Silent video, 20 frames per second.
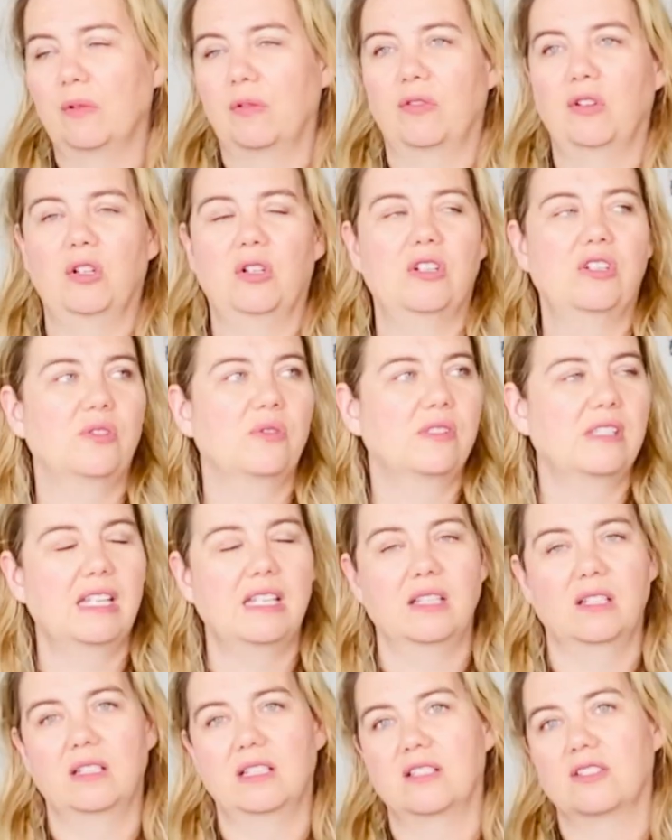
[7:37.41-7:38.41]
If you're in New
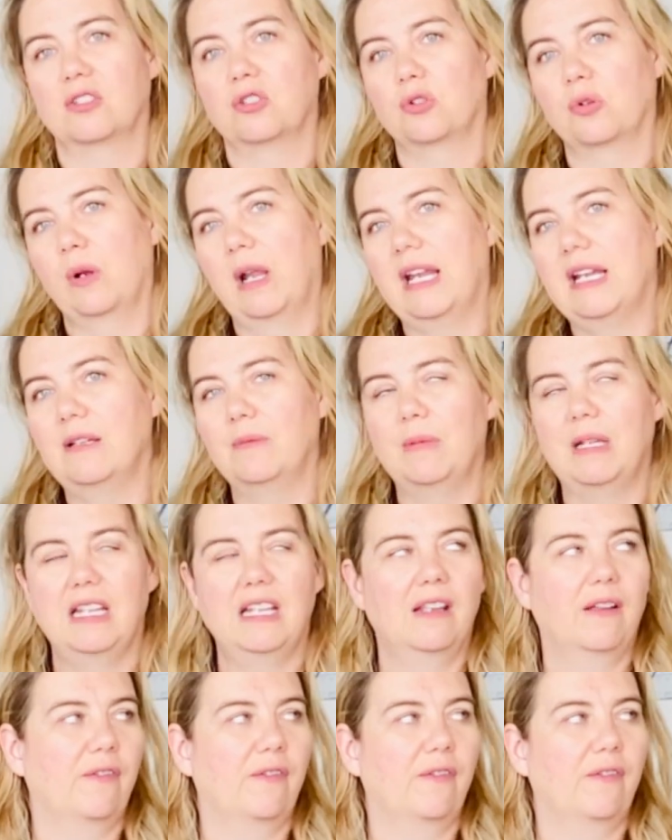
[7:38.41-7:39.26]
Zealand, it's Trade Me.